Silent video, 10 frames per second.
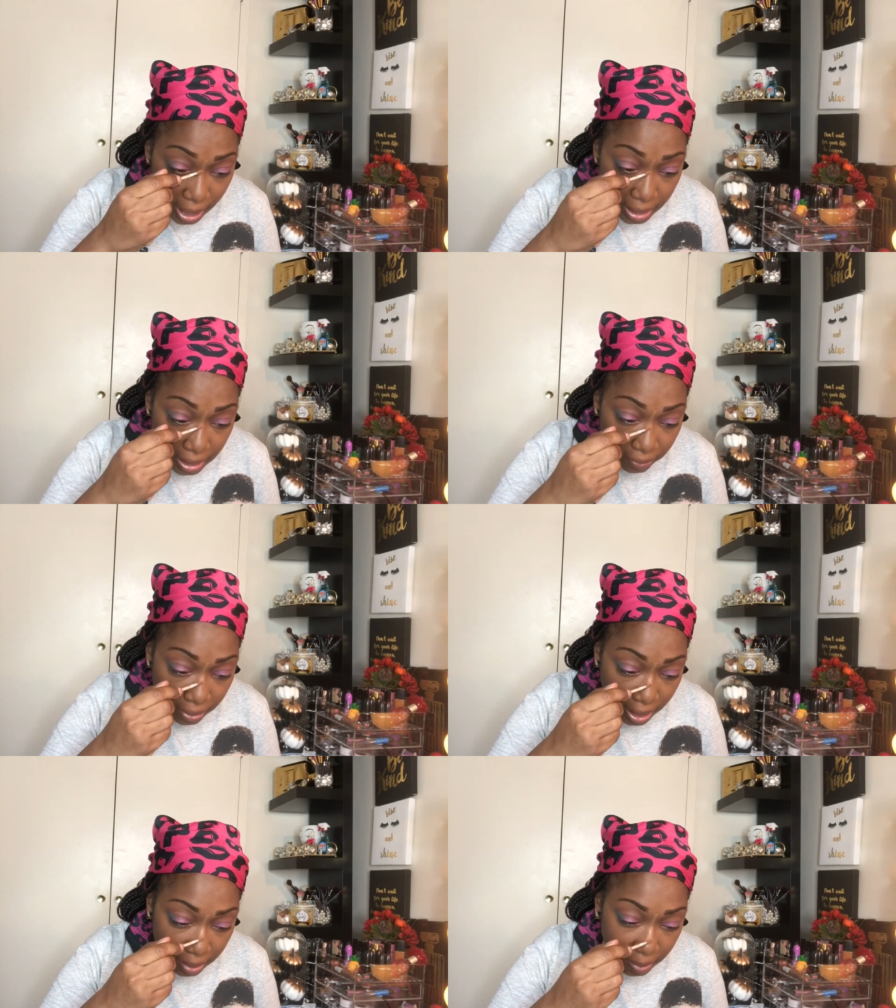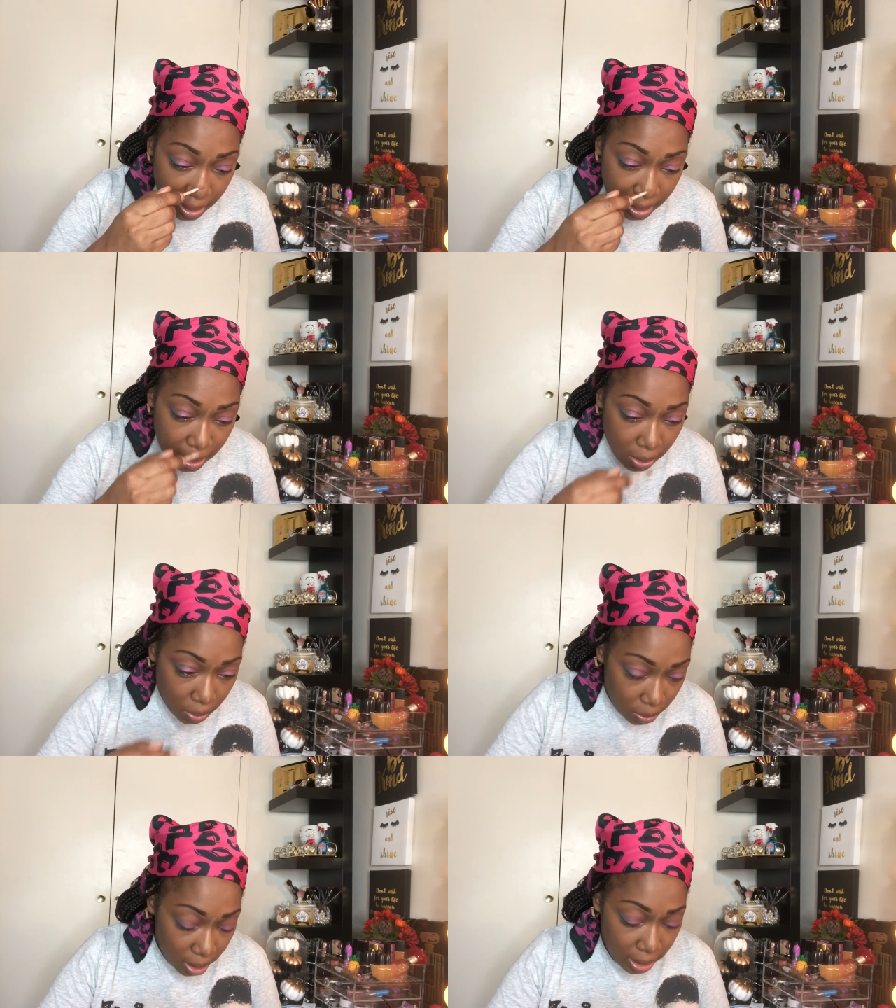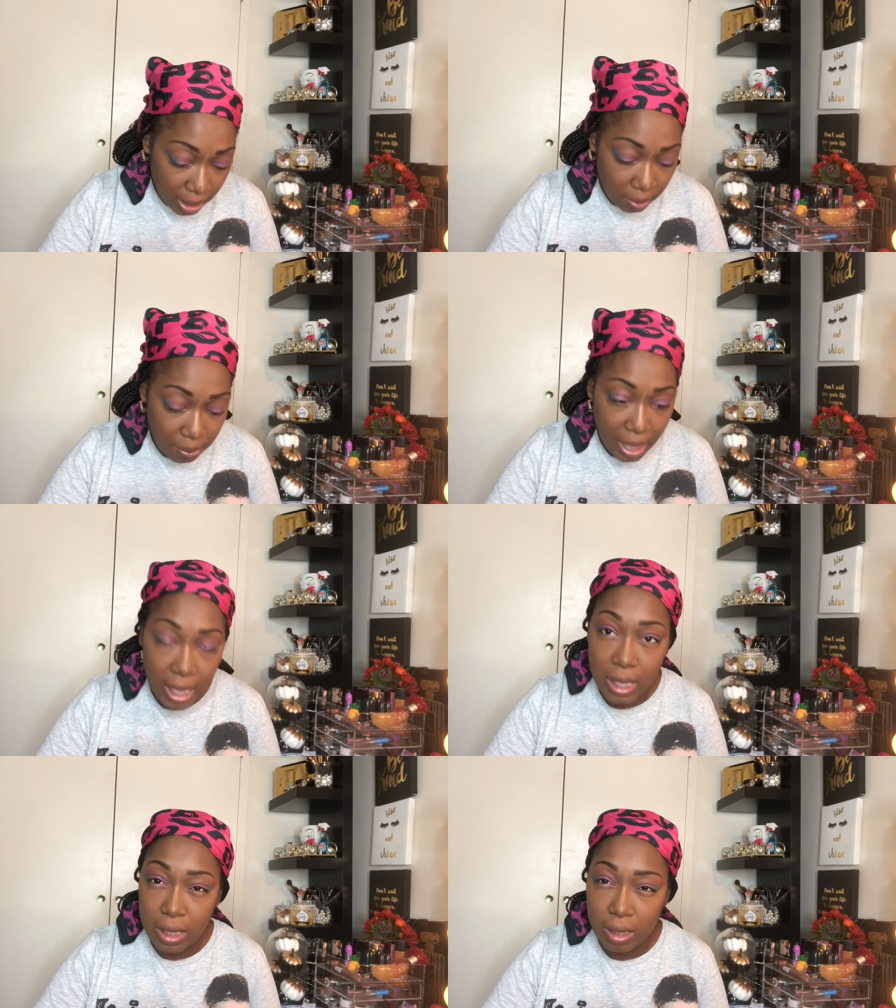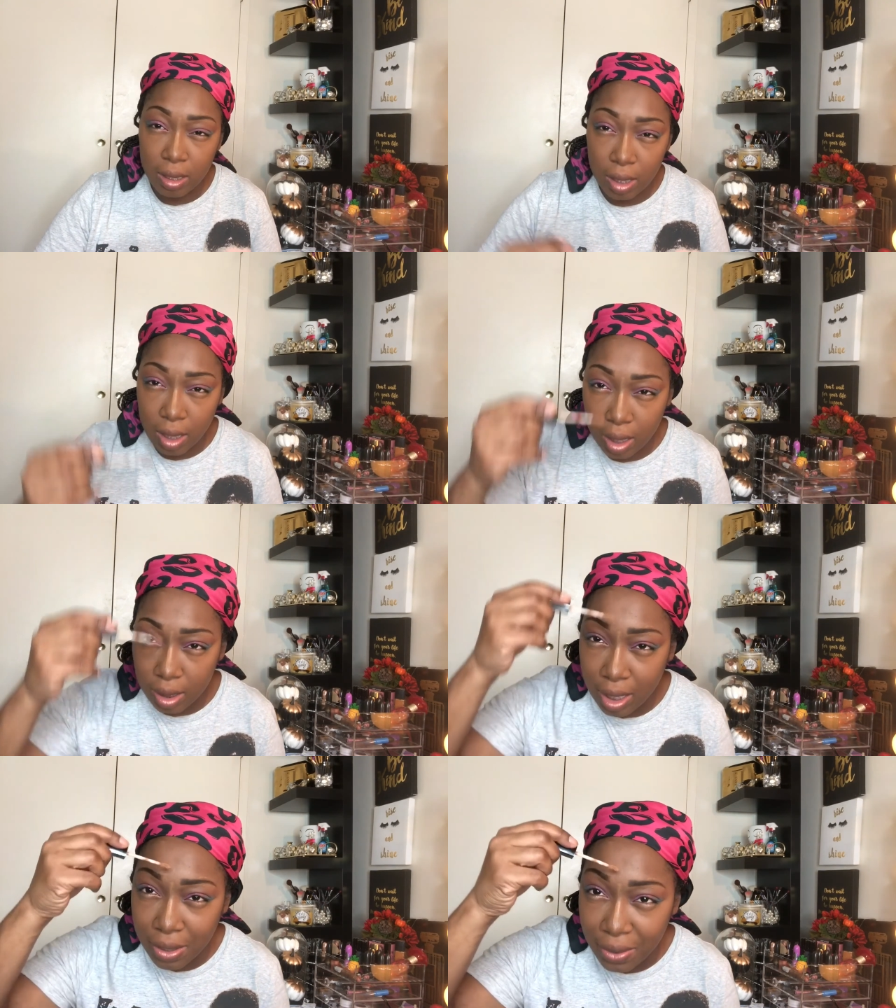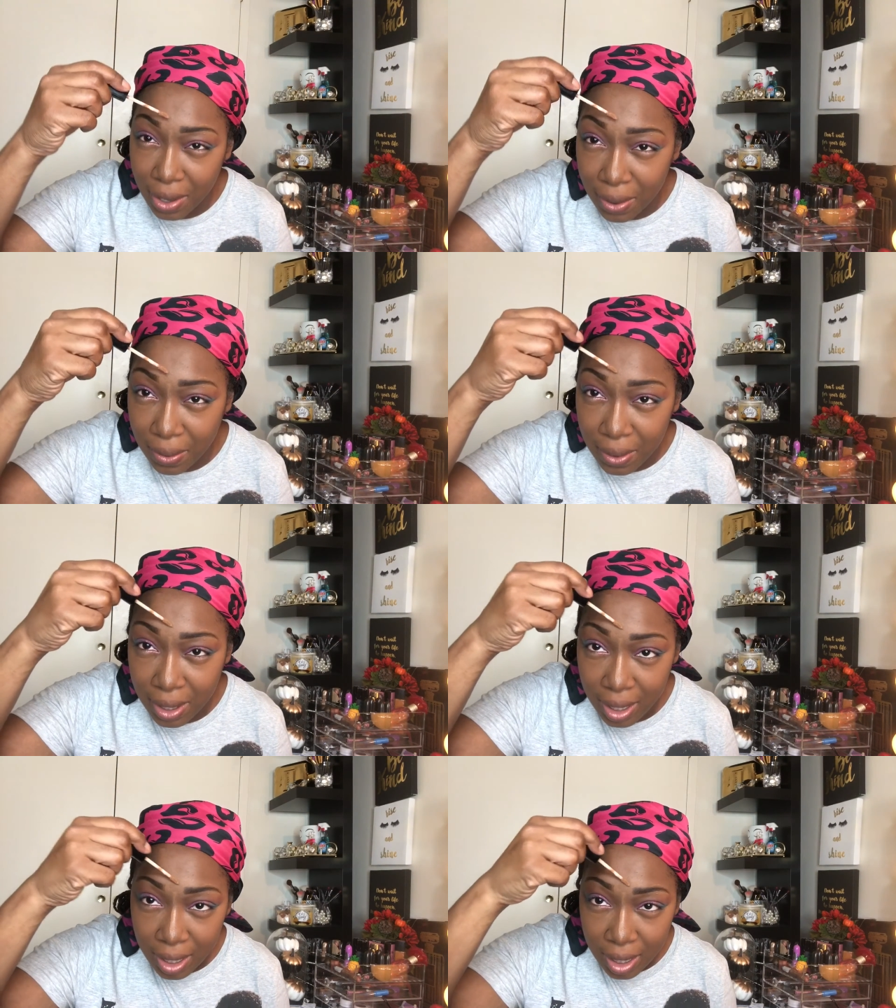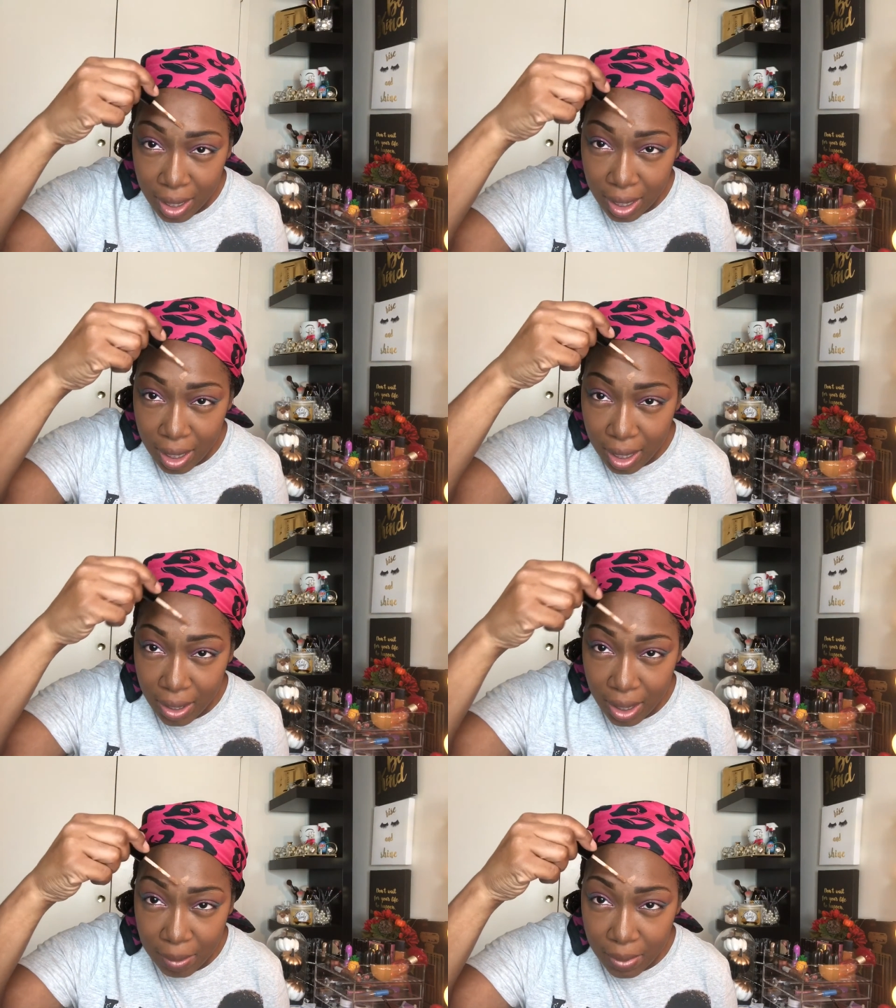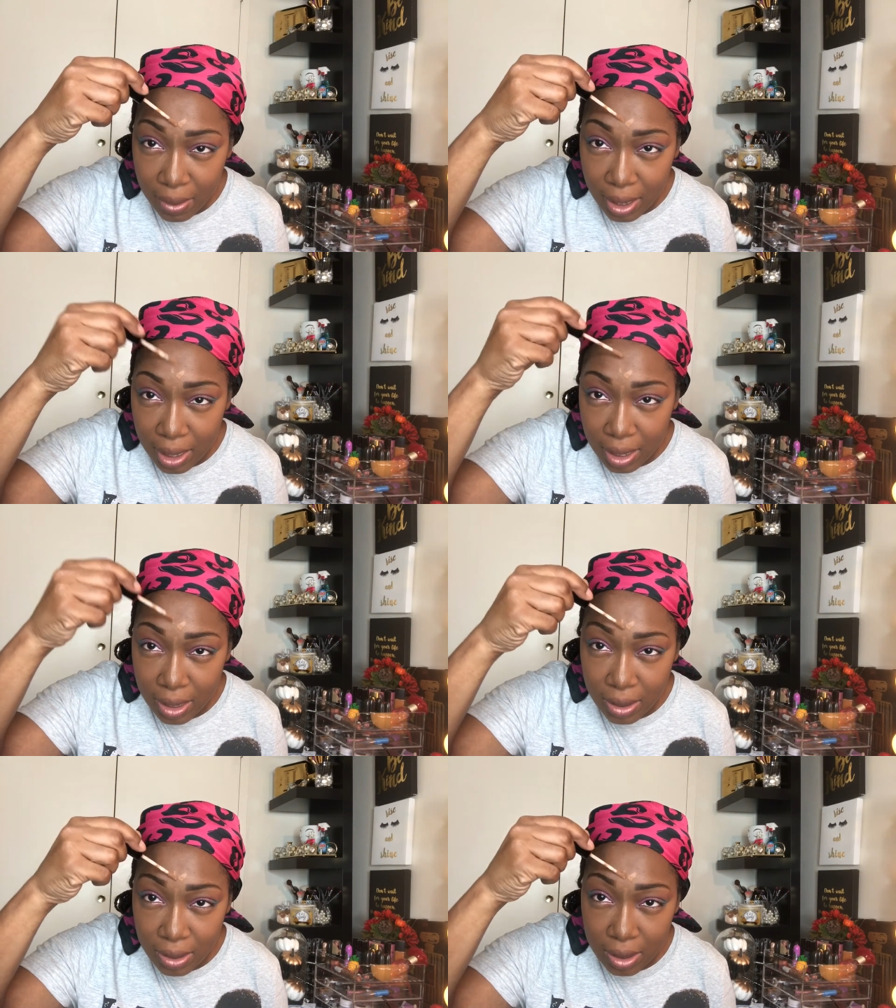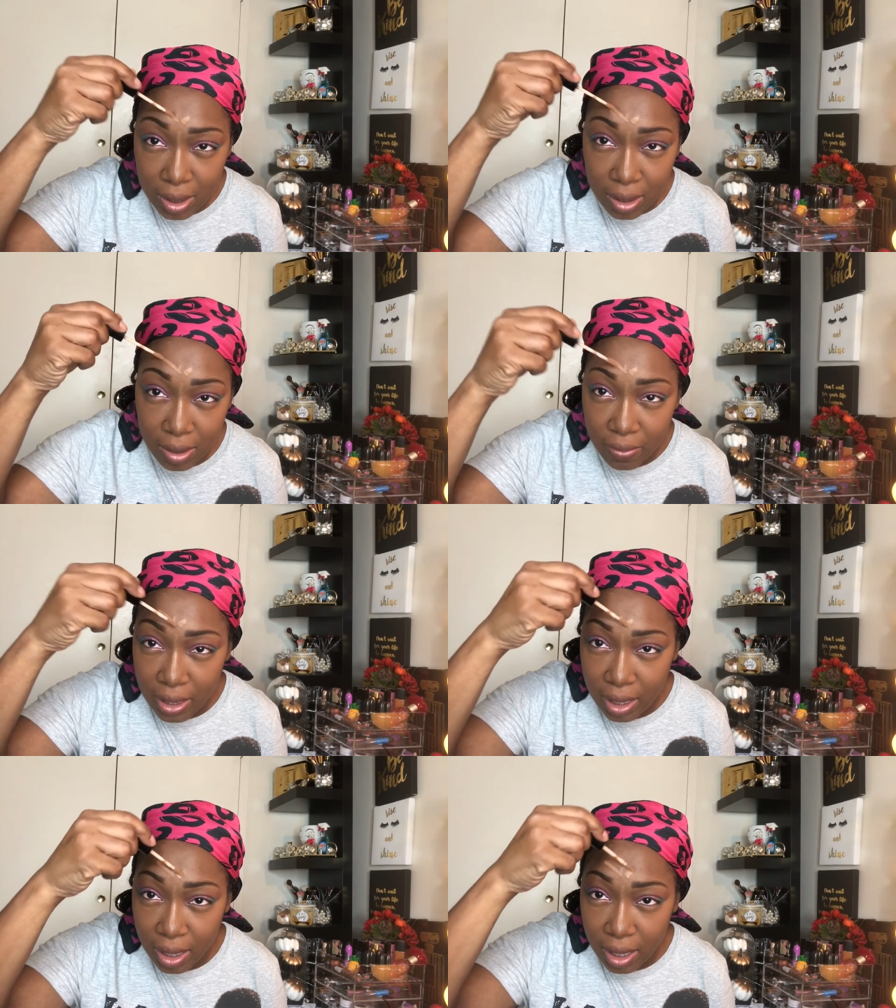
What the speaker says: I just feel like making the whole clickbait, you know, oh, I'm quitting YouTube video.